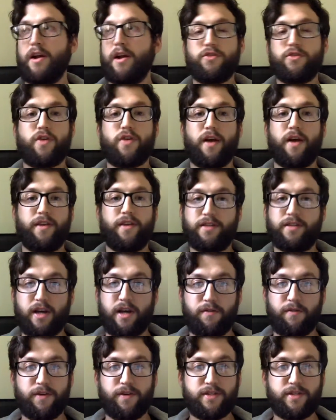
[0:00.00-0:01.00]
try things
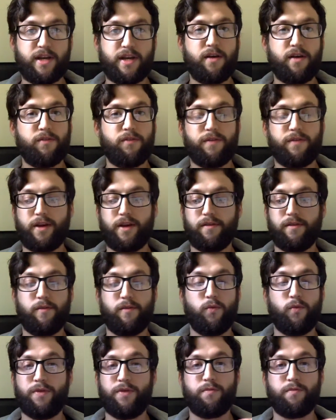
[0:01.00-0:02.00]
out for yourself.
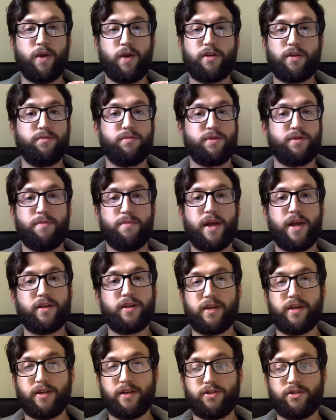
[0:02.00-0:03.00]
When it comes to
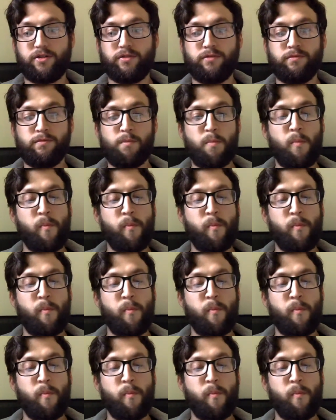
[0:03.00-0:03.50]
medication,